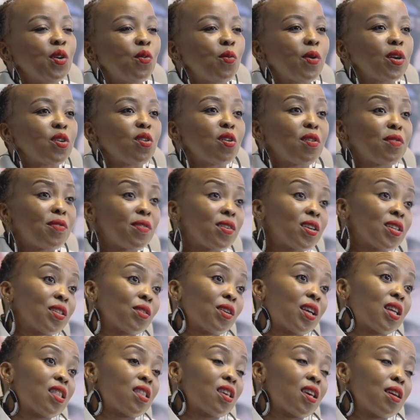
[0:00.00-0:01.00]
what offerings
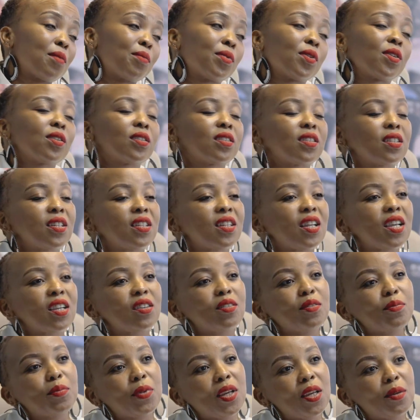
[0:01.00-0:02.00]
were there because then I
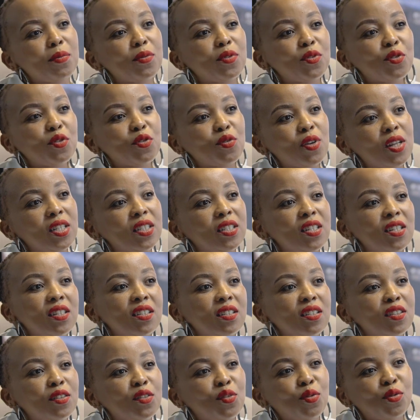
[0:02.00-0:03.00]
could be able to
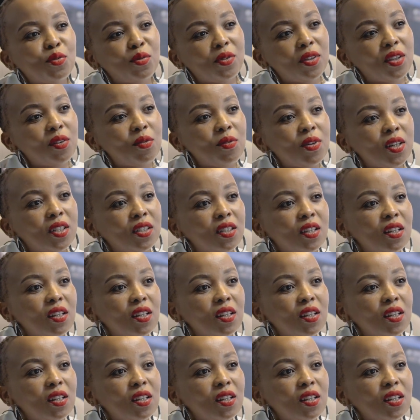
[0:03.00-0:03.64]
translate it to the work